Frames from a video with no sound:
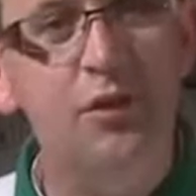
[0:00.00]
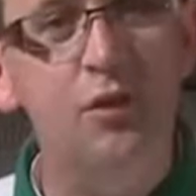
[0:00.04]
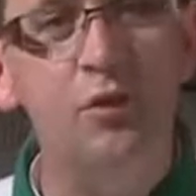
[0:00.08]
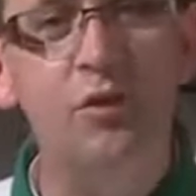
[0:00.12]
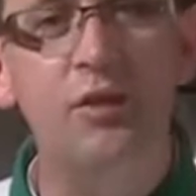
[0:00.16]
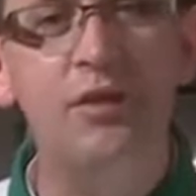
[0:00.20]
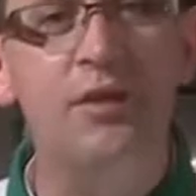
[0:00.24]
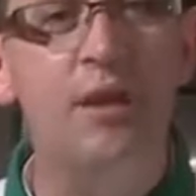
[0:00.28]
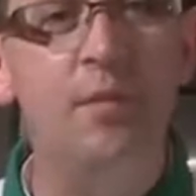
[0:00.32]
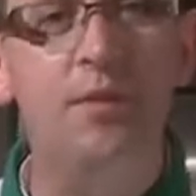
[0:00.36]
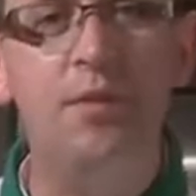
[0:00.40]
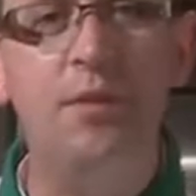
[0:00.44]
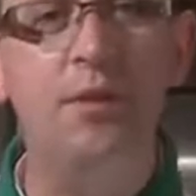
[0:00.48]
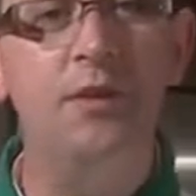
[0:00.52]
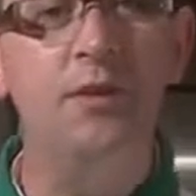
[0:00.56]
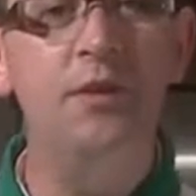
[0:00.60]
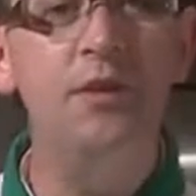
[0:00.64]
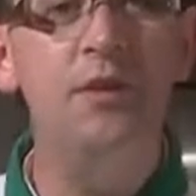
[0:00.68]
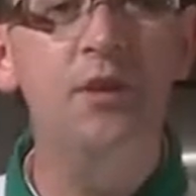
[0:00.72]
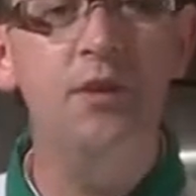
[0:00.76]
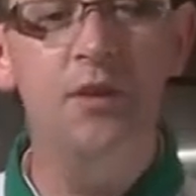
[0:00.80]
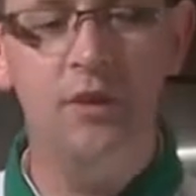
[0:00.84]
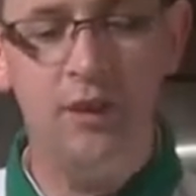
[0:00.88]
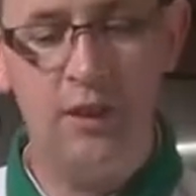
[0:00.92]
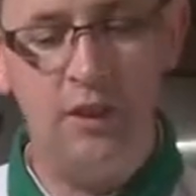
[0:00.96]
so simple
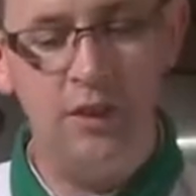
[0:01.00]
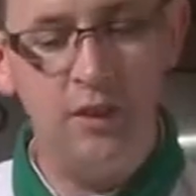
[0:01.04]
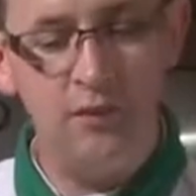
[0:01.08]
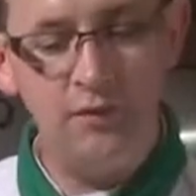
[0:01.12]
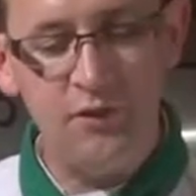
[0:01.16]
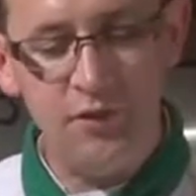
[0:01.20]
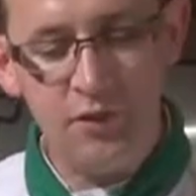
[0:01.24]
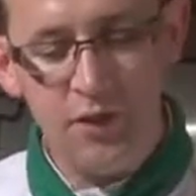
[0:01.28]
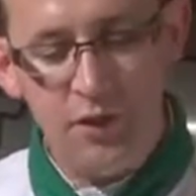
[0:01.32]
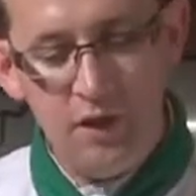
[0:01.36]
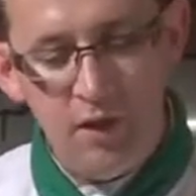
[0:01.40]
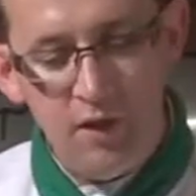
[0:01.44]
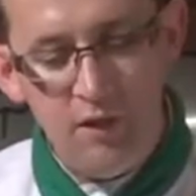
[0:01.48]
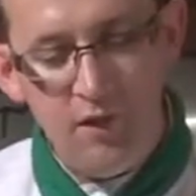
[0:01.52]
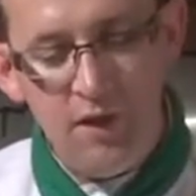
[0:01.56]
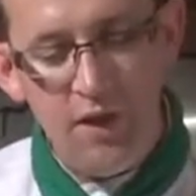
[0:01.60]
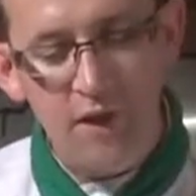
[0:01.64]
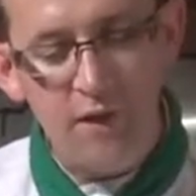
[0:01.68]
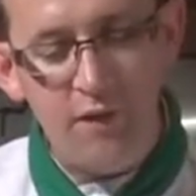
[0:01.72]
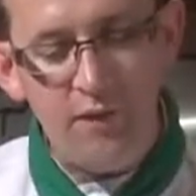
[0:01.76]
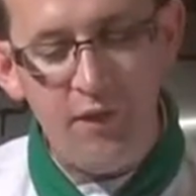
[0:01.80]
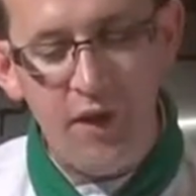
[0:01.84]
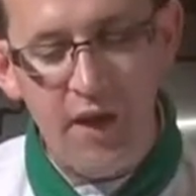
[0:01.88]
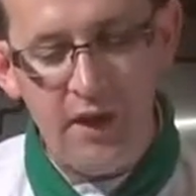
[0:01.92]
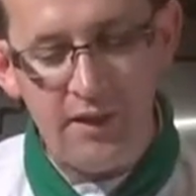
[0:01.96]
to do, and it gives
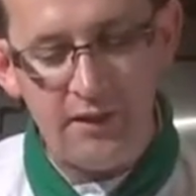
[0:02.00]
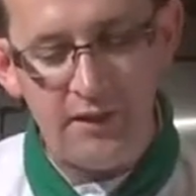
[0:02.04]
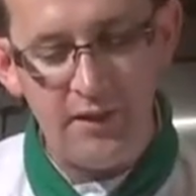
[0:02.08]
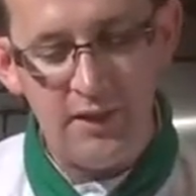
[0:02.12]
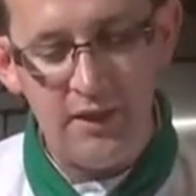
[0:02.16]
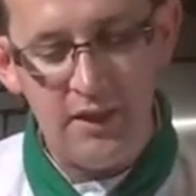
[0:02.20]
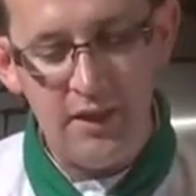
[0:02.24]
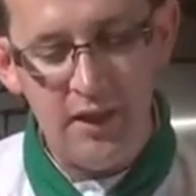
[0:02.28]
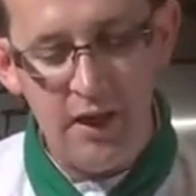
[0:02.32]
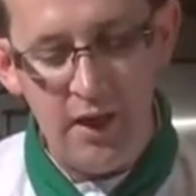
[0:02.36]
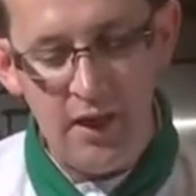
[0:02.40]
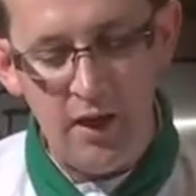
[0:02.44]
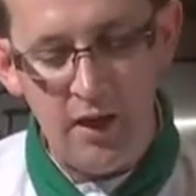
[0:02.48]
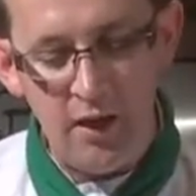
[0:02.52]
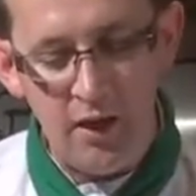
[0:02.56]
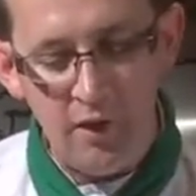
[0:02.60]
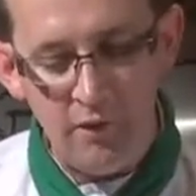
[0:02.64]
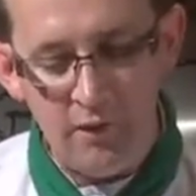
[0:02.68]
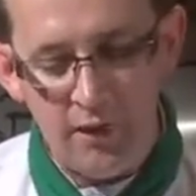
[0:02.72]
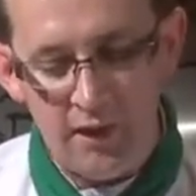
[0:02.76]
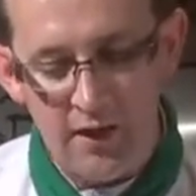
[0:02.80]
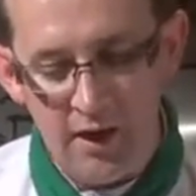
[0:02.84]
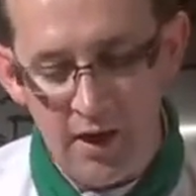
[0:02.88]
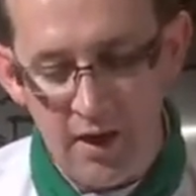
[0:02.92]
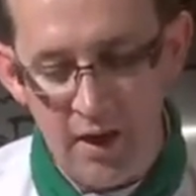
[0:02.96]
lovely effect and a
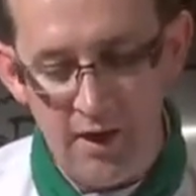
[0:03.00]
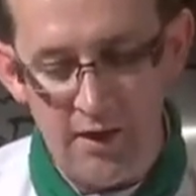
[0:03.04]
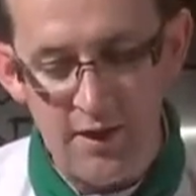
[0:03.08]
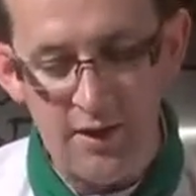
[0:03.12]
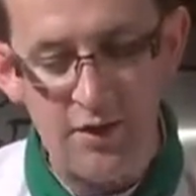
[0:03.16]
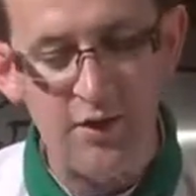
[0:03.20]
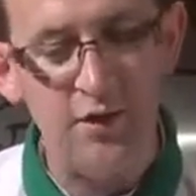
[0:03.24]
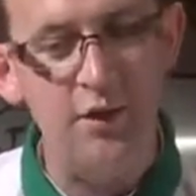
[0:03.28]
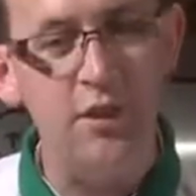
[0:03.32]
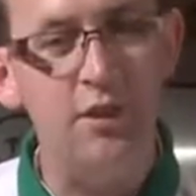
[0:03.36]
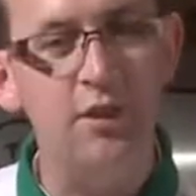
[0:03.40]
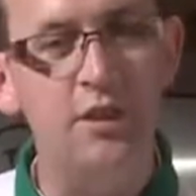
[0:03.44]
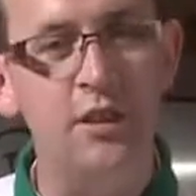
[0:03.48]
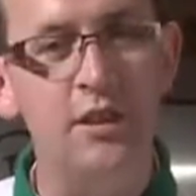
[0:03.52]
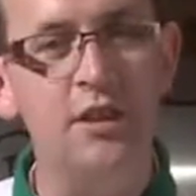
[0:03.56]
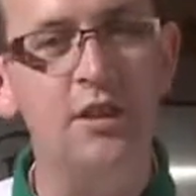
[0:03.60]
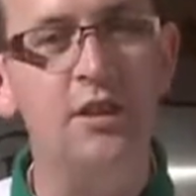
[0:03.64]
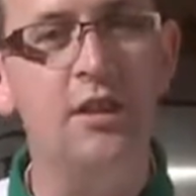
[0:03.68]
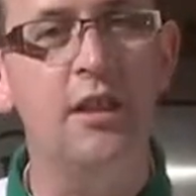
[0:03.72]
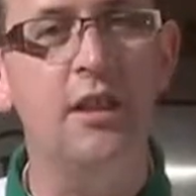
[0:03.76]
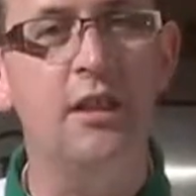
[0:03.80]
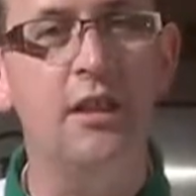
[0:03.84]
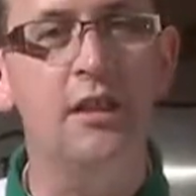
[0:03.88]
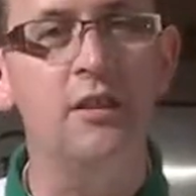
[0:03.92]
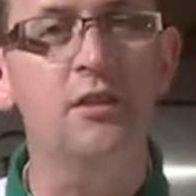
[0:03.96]
lovely garnish to your
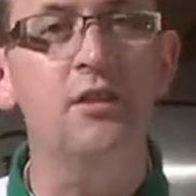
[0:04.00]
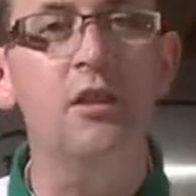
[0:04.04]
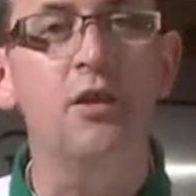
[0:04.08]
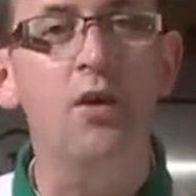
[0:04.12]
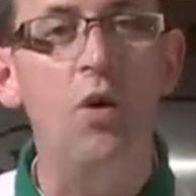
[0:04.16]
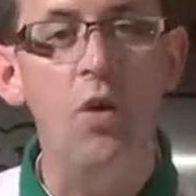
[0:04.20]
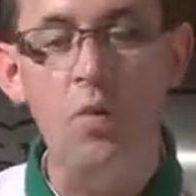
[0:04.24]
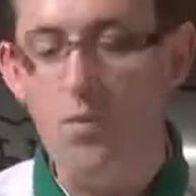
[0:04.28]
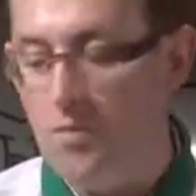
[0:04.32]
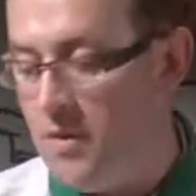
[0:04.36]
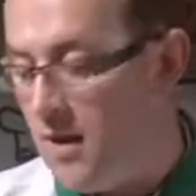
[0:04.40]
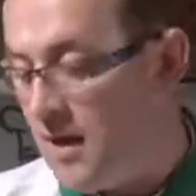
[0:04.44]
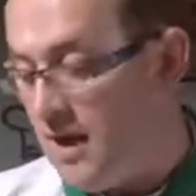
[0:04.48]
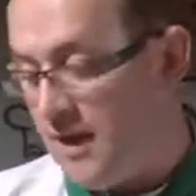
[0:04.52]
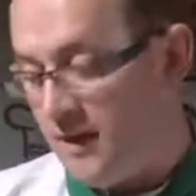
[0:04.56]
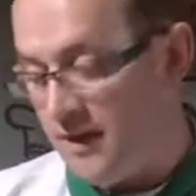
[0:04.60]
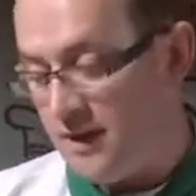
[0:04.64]
dish like this at home.